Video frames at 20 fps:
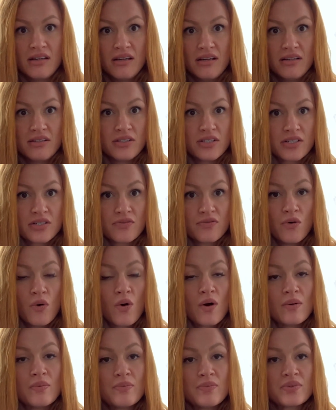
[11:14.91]
just
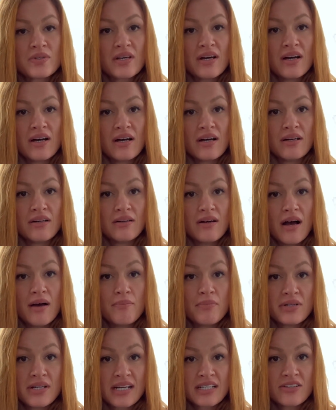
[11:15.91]
forms a
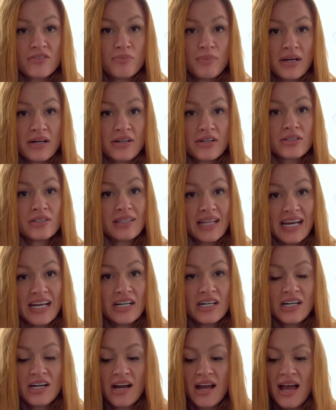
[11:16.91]
protective barrier
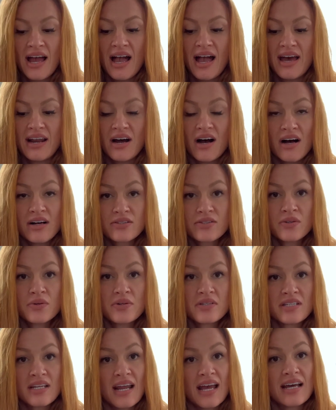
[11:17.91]
layer, and it also is
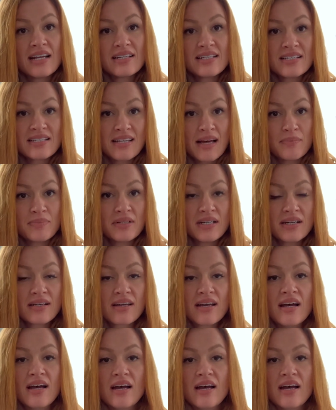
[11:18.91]
an antiseptic.